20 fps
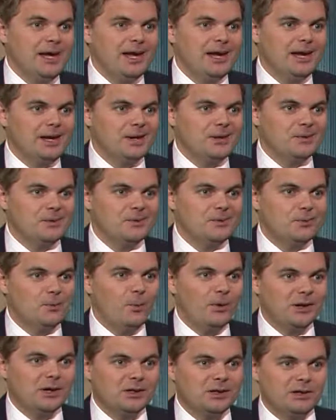And
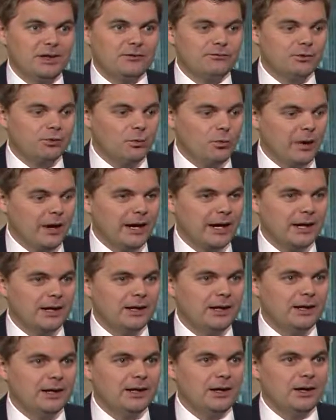one clever
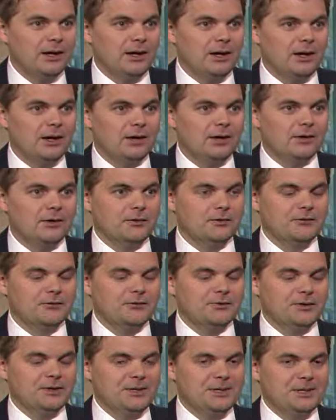way
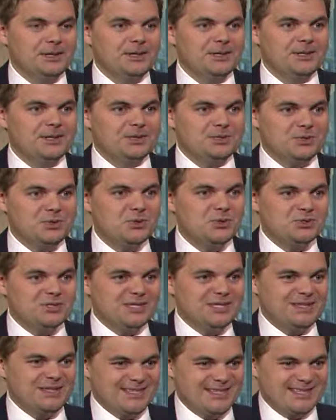of
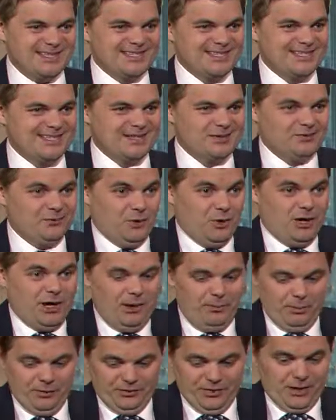using this, for a
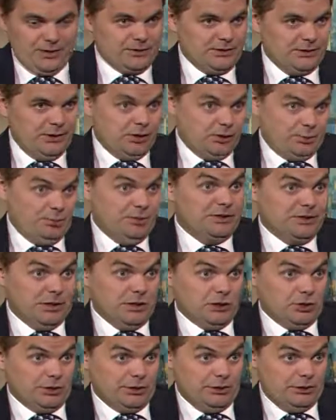couple $1,000s
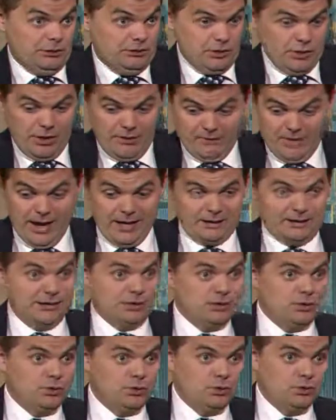potentially, you have
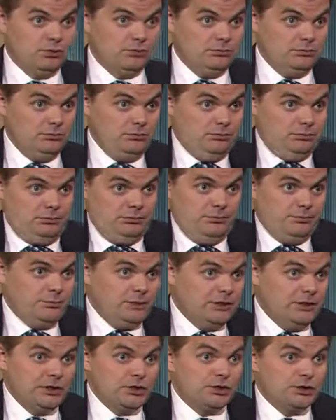access to
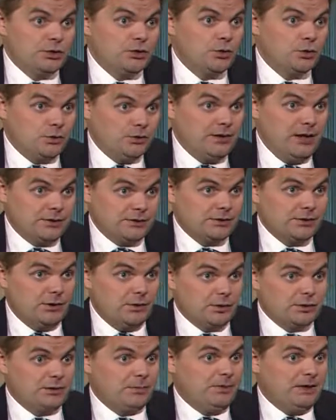potentially
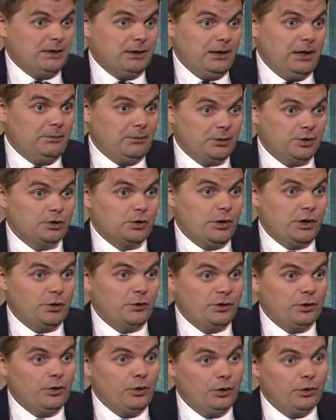$200,000 depending on how much your
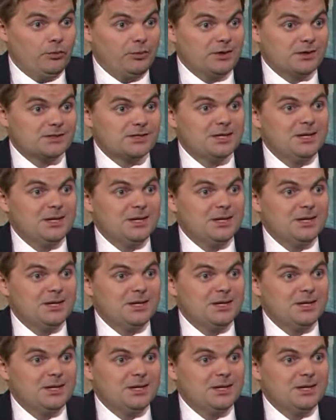equity in your home is.